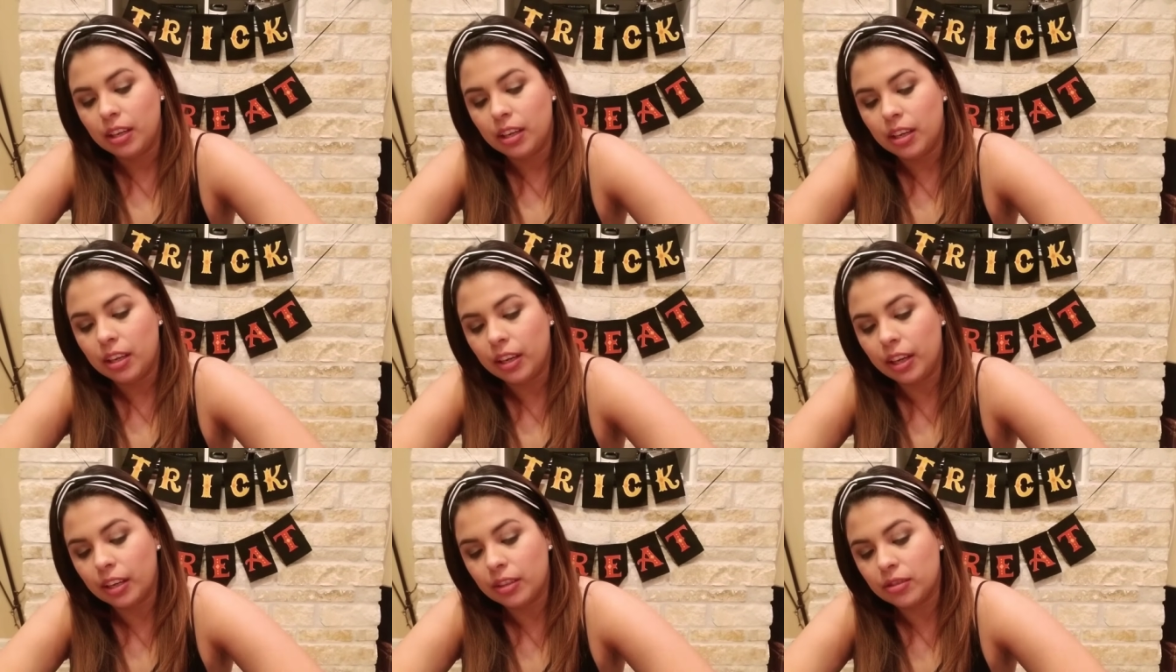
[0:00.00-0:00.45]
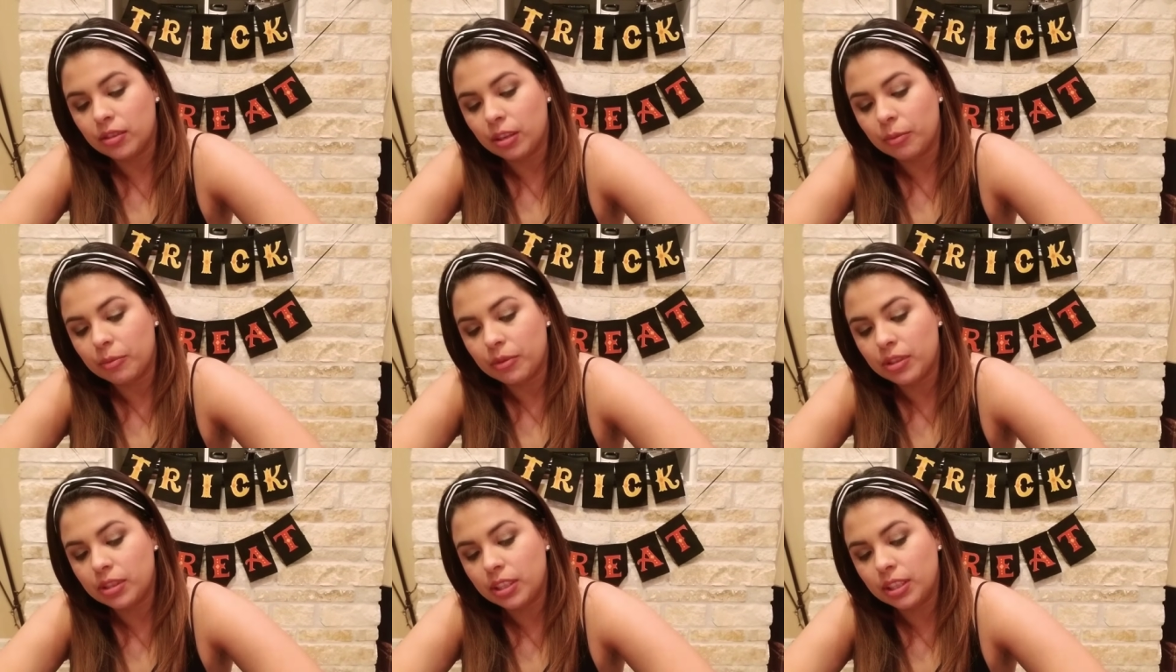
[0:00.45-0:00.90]
Okay, so
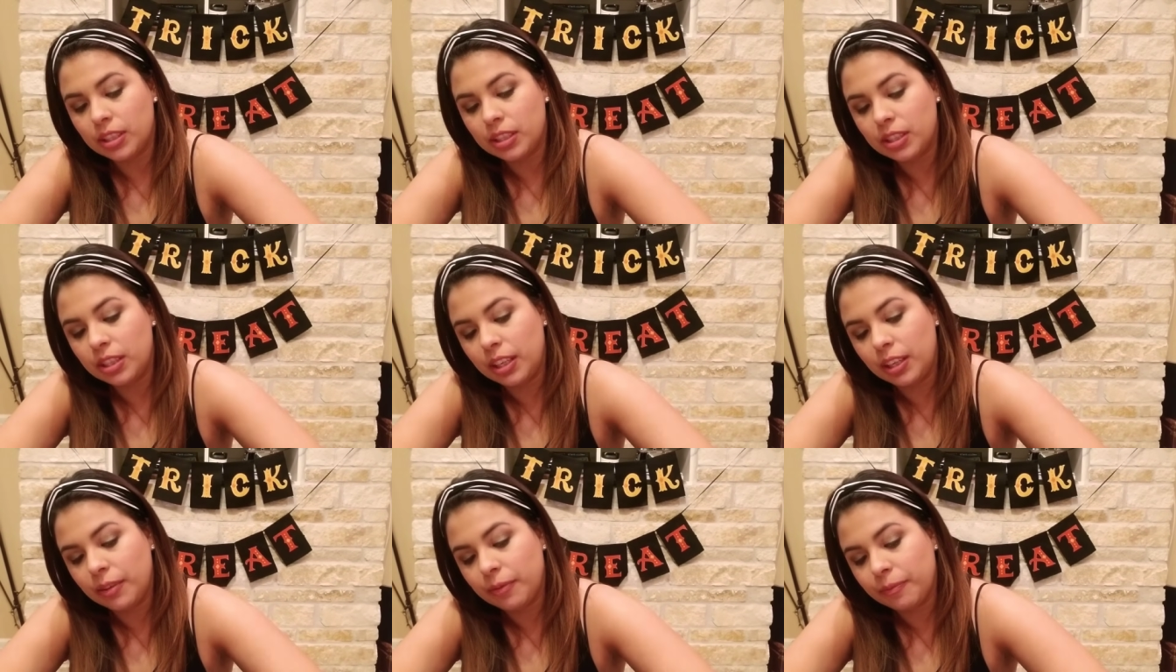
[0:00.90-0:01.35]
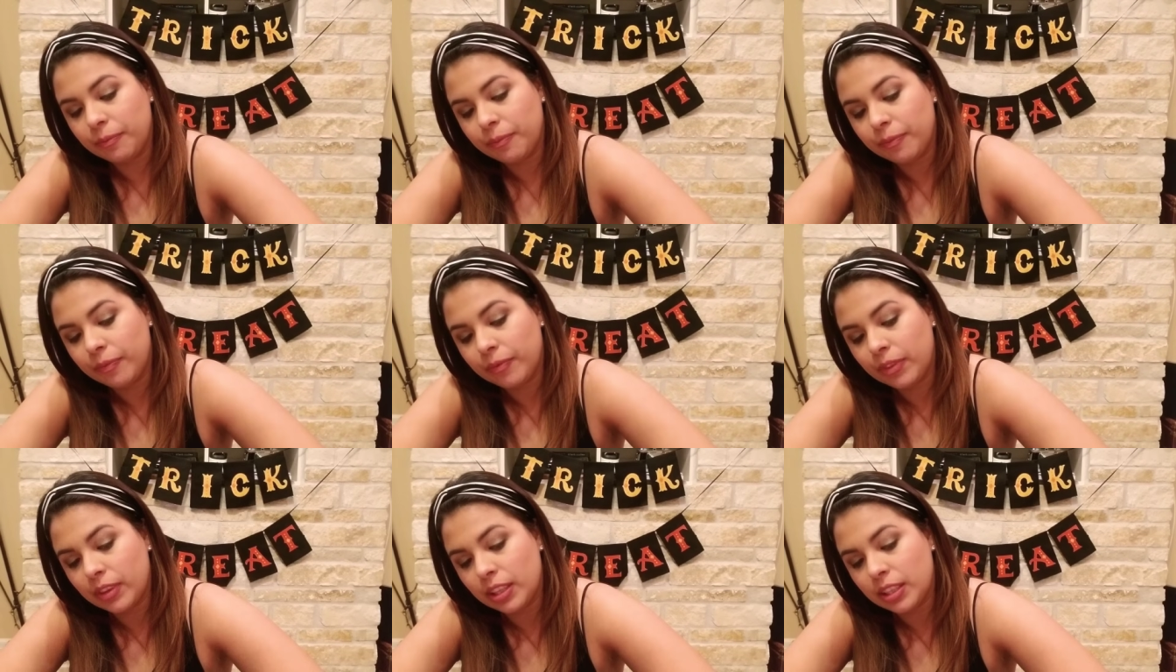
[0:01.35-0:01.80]
number 16,
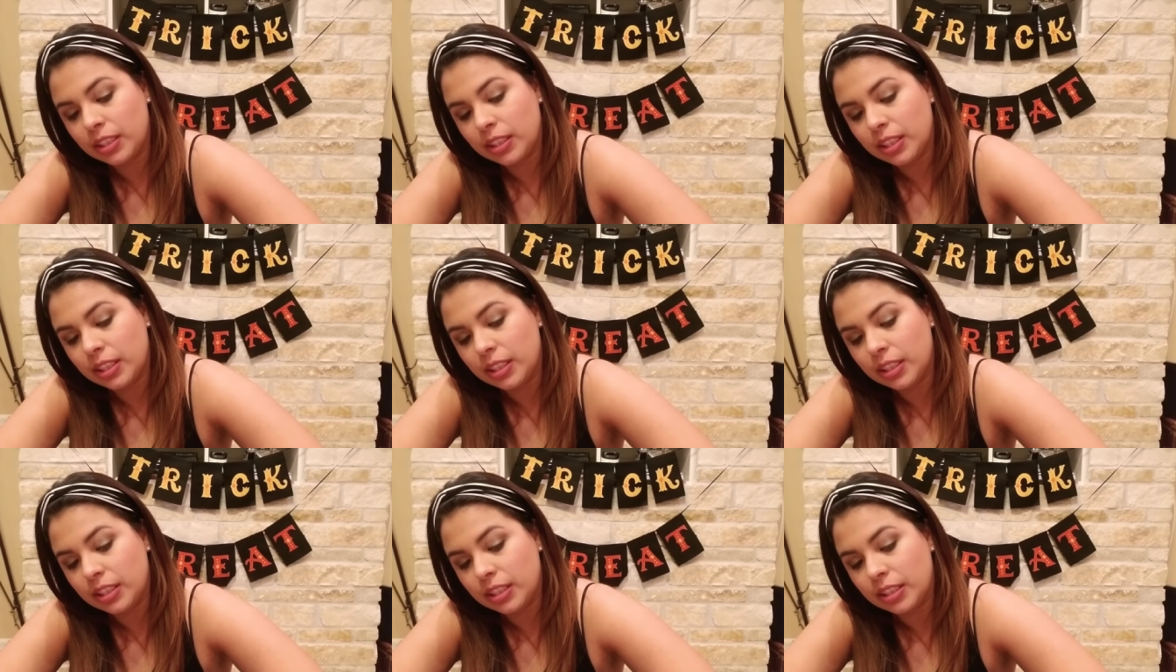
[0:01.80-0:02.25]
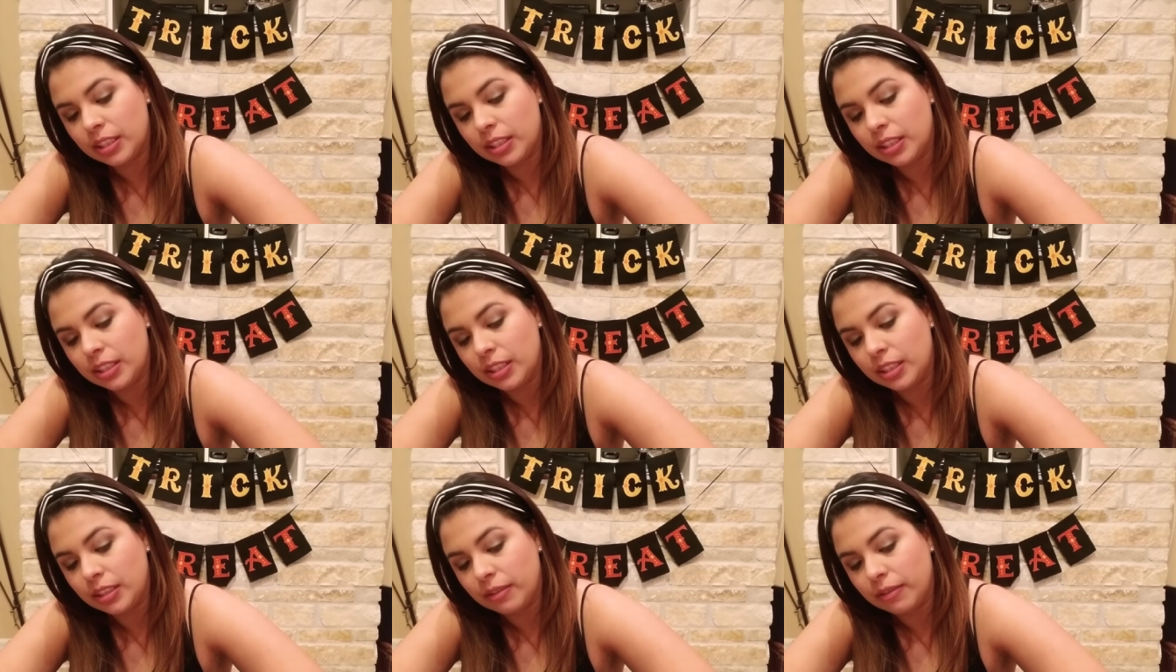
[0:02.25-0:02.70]
this is
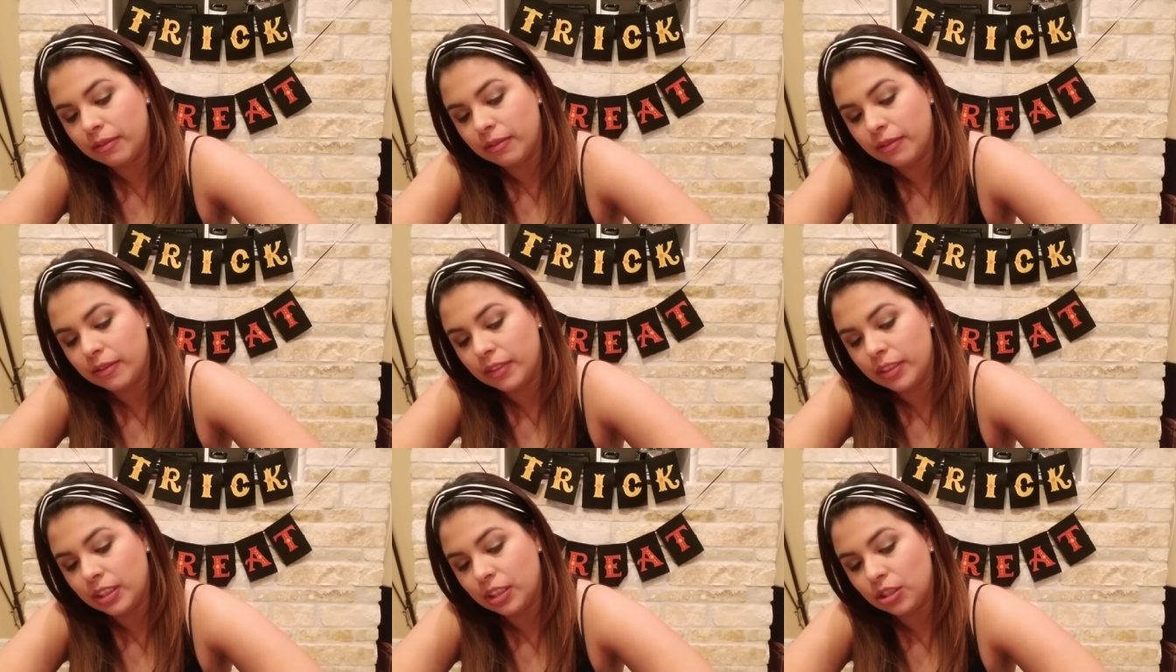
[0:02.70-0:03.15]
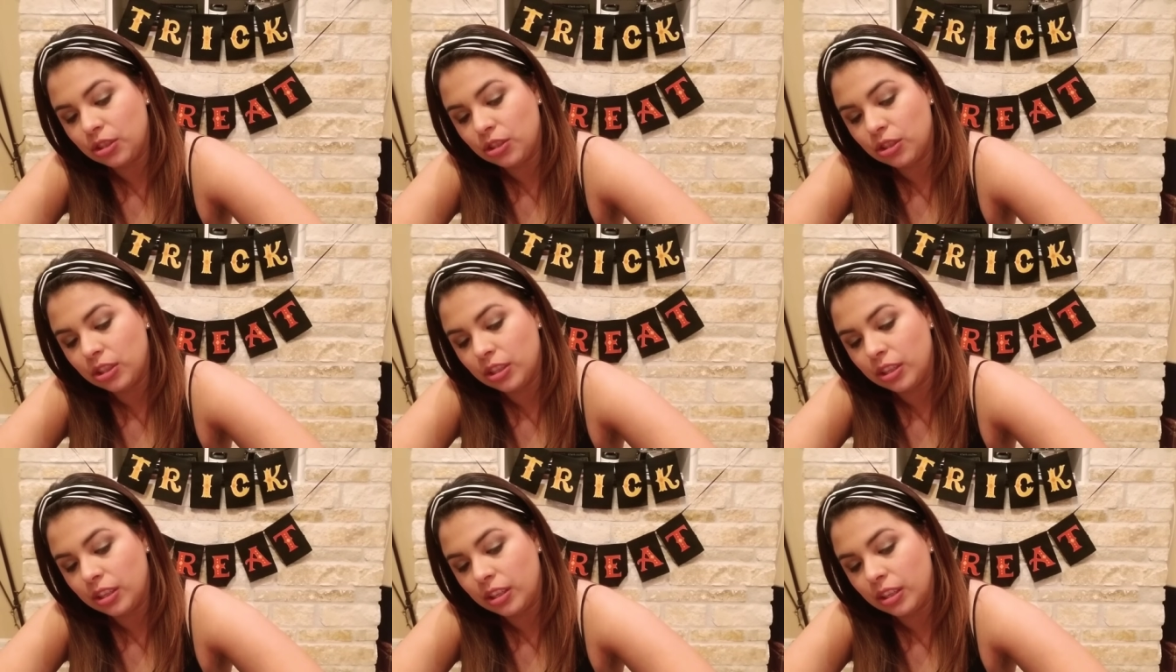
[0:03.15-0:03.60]

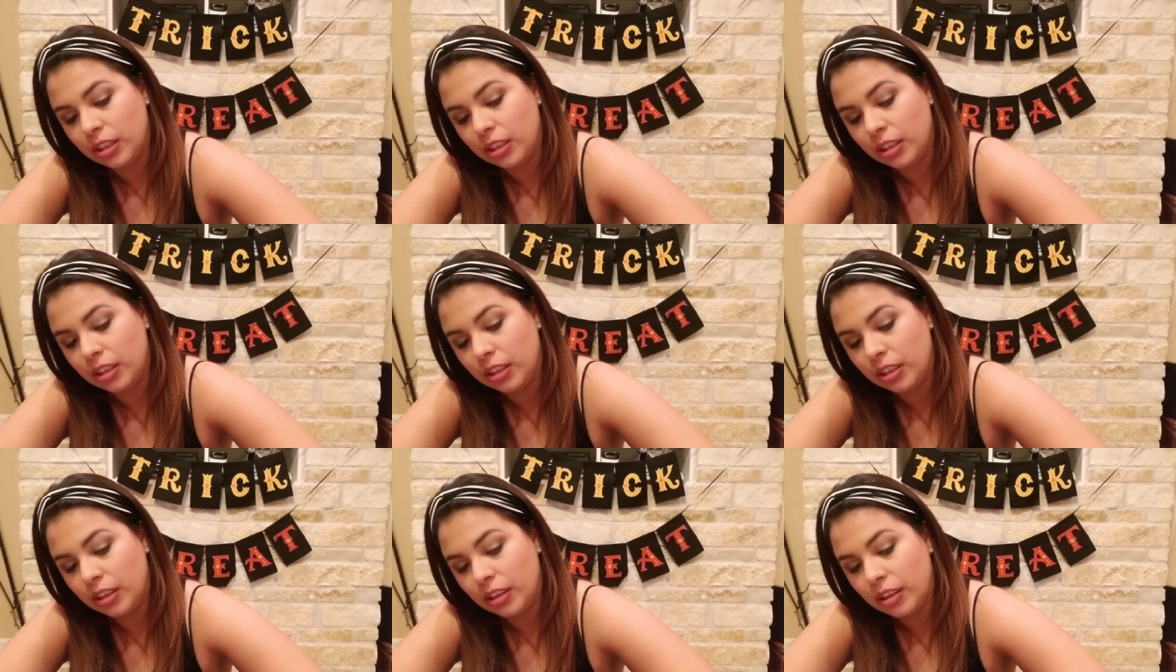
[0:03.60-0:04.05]
division